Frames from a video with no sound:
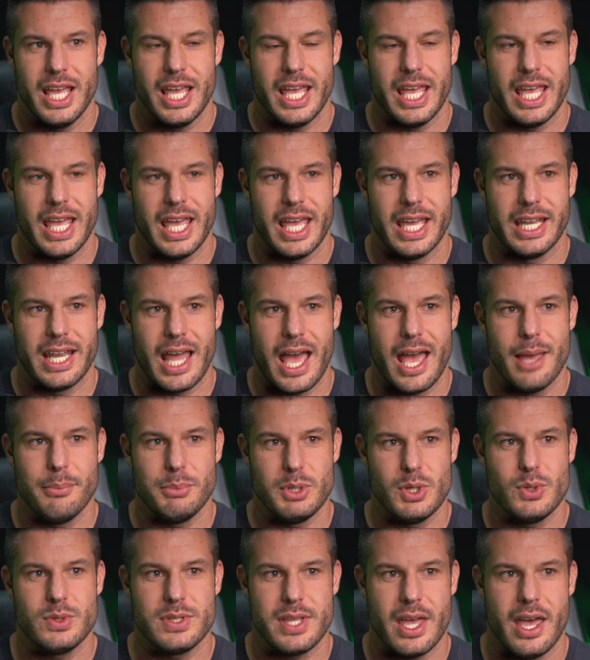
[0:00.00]
And I'm
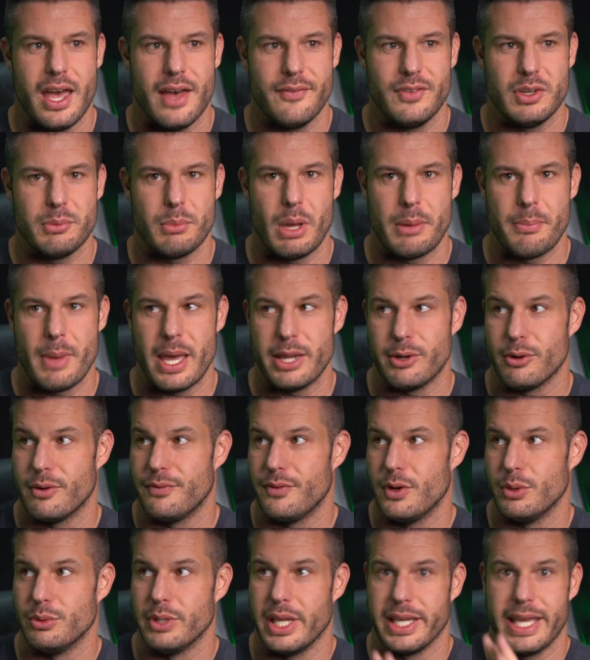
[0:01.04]
used to having my
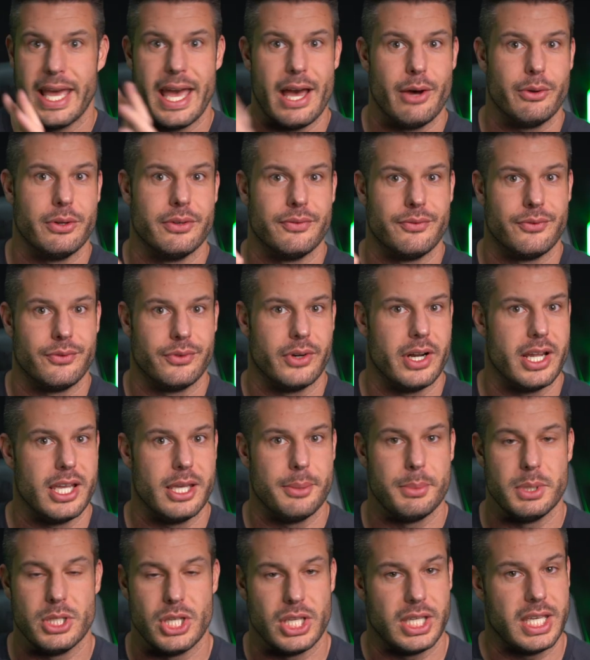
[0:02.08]
microphone like out of
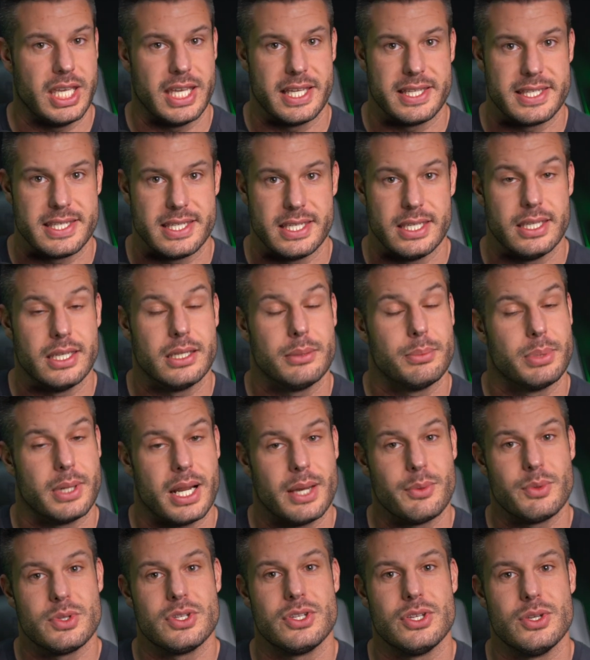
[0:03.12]
frame and you can't see it, but I
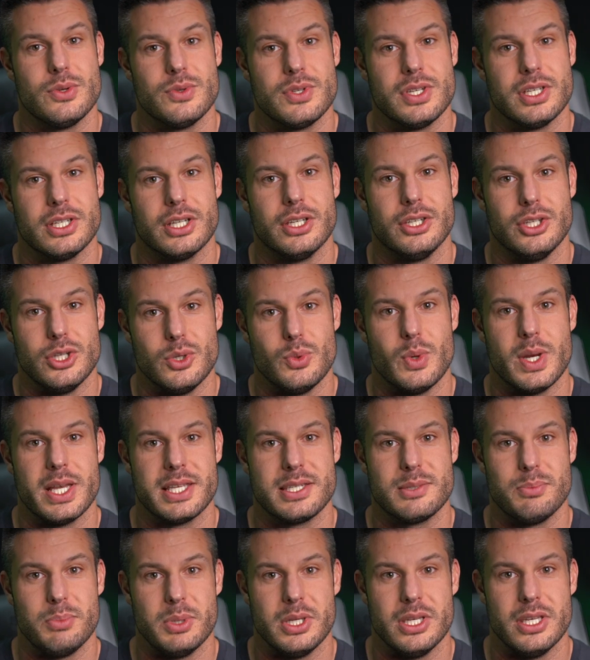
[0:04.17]
was using a
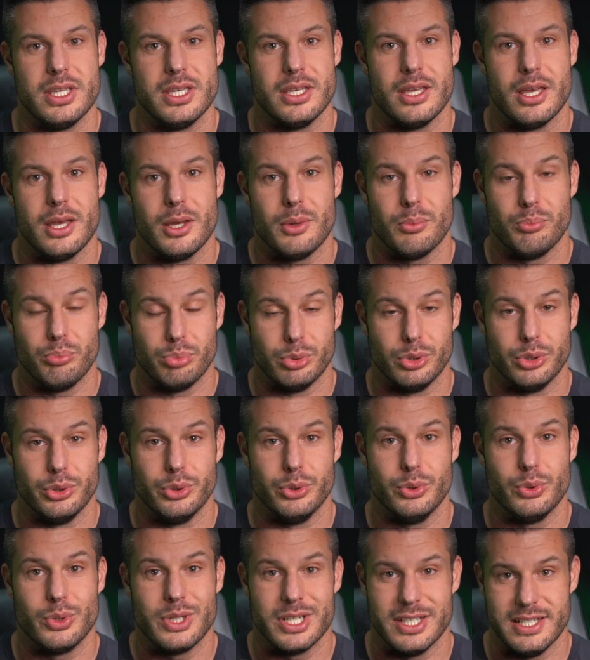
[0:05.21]
USB
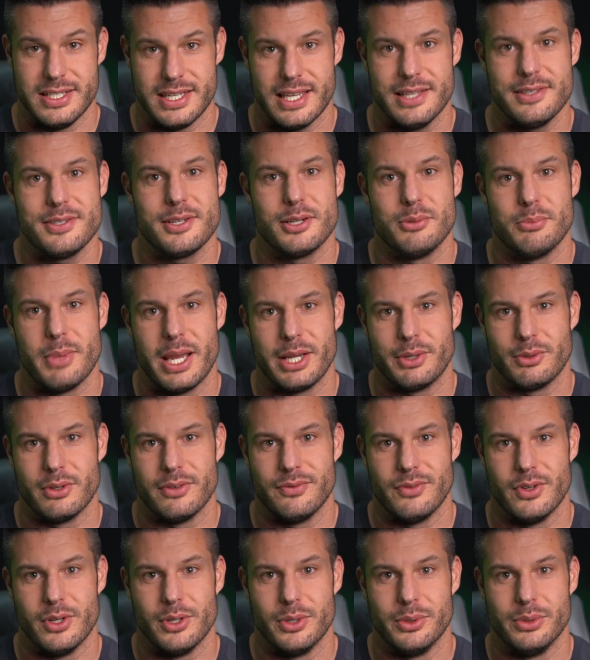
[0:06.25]
blue condenser
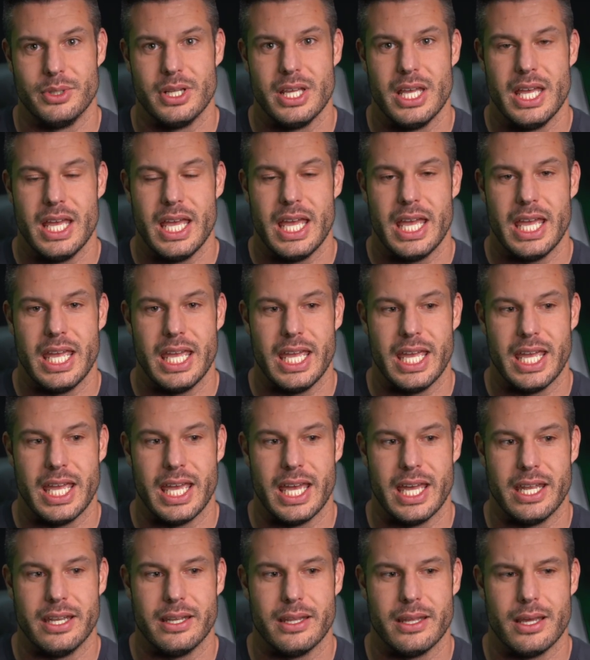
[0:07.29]
microphone
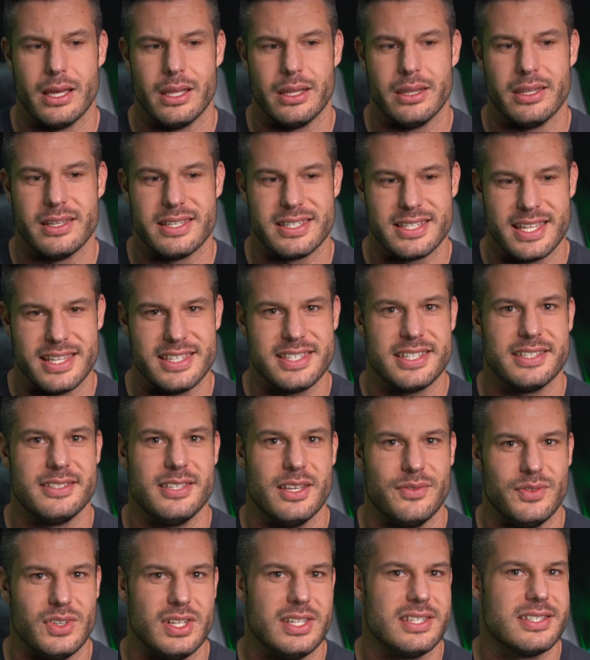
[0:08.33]
and the
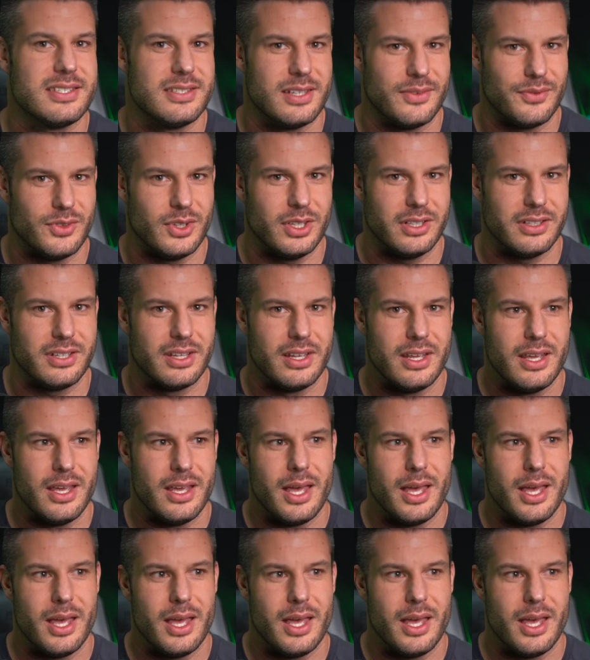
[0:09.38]
sensitivity is different.